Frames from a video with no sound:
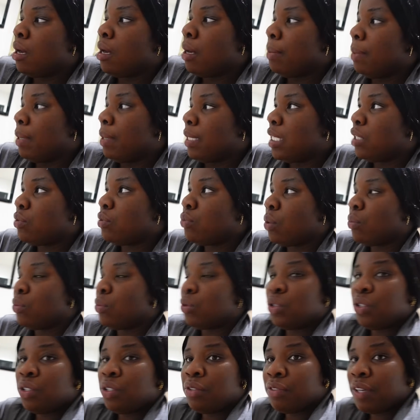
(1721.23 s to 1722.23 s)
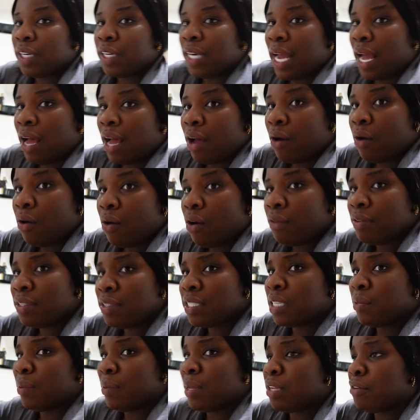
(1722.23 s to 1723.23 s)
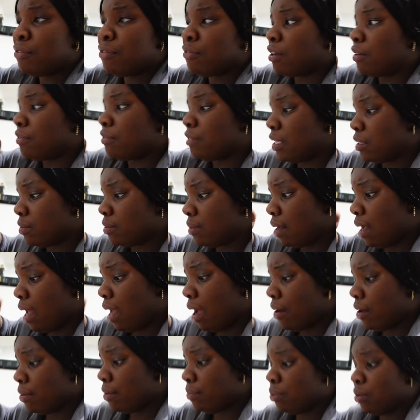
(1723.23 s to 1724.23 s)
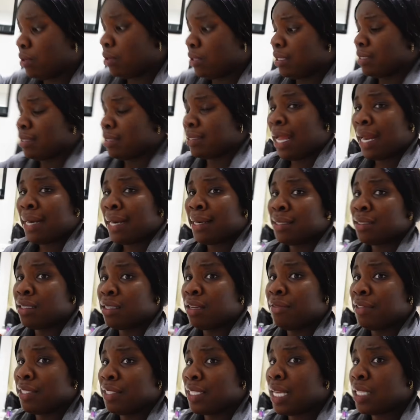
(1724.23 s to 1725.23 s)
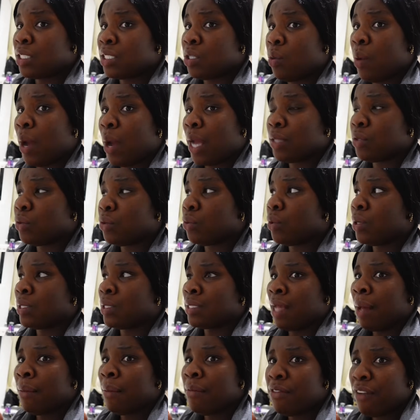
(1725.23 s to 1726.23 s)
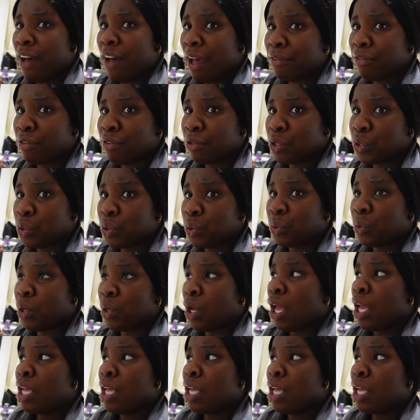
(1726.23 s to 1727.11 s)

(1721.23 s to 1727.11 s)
But this one will do for now. Obviously, when you fluff this one out and put the stand and stuff, it's actually quite tall, because I'm 5'2".